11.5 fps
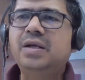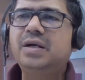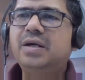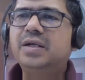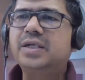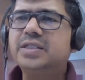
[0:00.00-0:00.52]

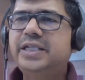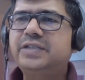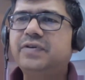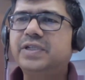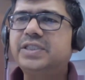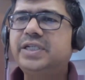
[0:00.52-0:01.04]
Does
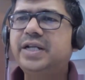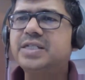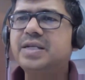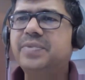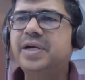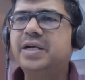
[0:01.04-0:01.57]
each worksheet has
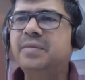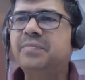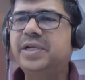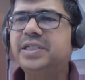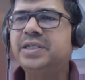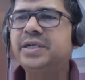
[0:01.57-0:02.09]
separate
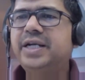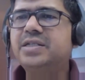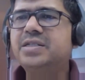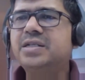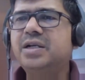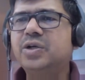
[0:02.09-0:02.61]
completion
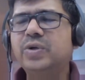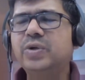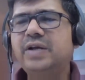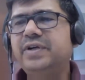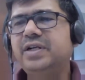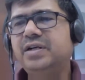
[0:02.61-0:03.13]
dates? No,
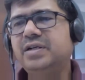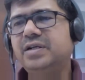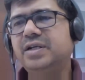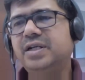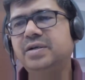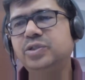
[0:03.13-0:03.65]
David,
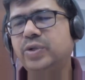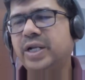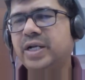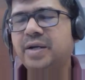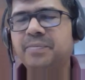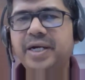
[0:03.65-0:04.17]
you
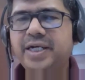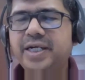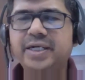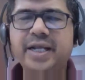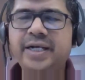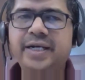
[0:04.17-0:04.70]
can complete
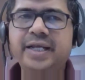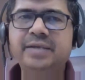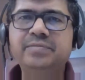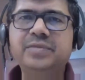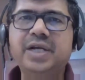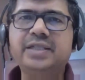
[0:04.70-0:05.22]
it
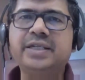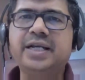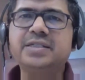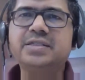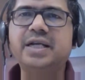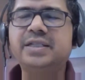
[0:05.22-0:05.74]
anytime. I
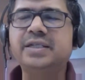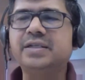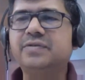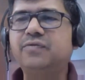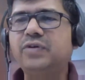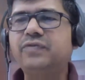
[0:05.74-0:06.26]
think
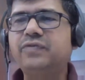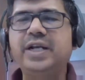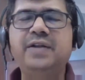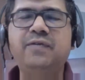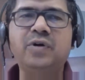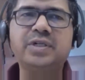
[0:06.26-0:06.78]
what we
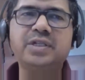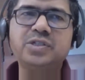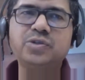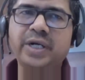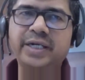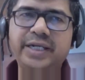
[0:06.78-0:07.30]
really want is
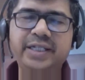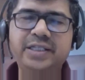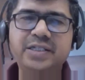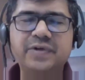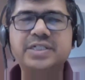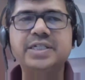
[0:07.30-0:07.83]
you can take
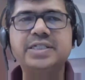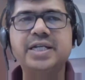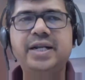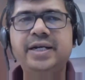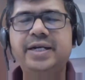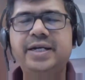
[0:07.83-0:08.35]
these worksheets
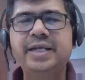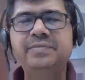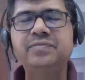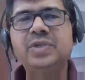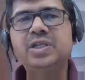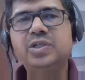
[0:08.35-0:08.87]
at any
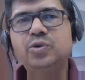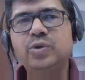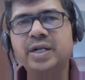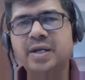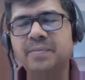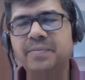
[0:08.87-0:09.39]
time. You
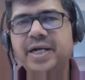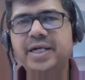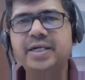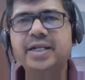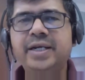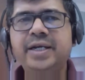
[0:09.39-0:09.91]
can complete
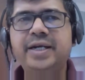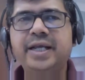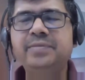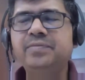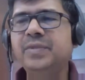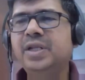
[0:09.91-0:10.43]
it
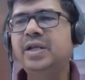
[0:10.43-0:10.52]
anytime.